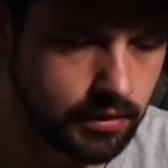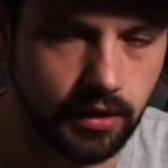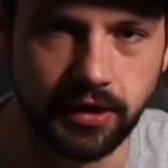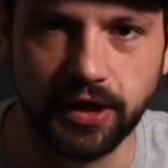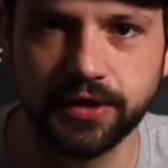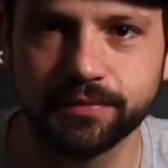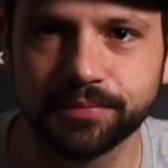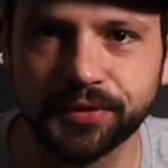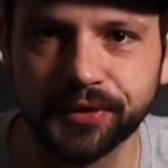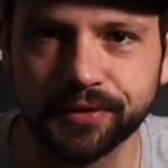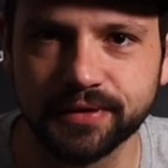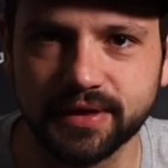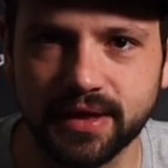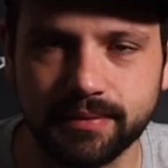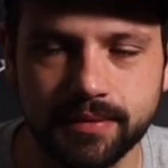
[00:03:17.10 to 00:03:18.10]
another
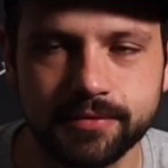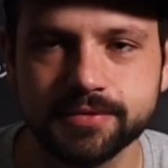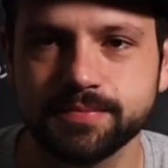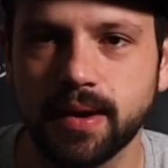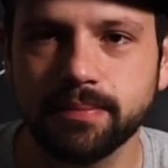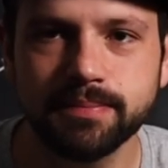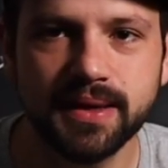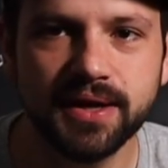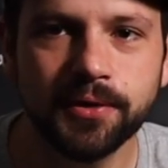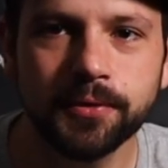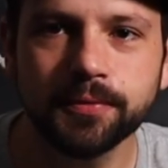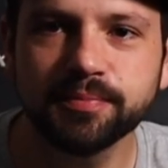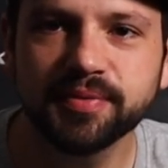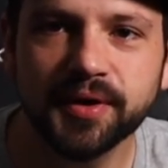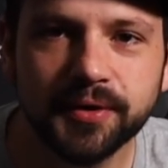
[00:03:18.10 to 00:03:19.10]
prototype. It was a big
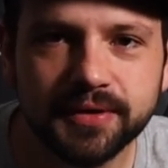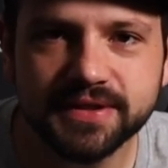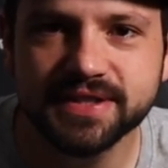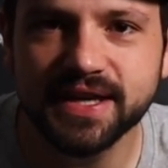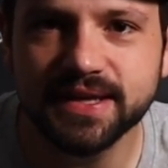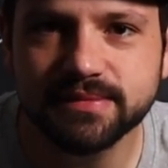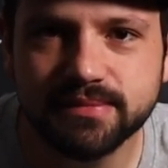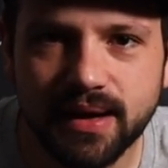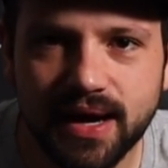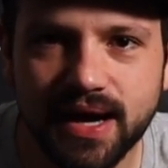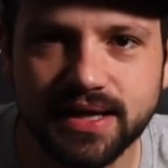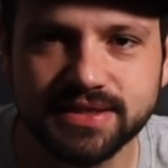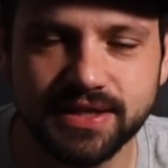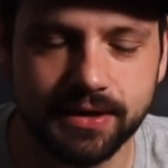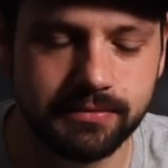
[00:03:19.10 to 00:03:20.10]
old prototype
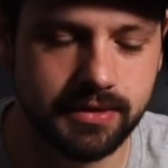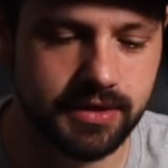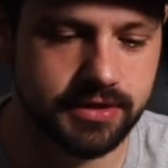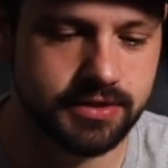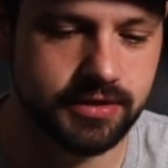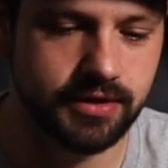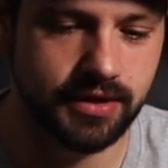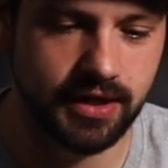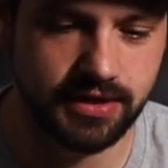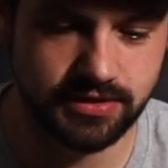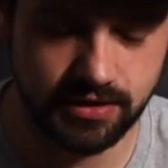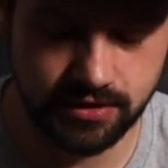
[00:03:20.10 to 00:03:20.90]
box that I wanted to show you guys,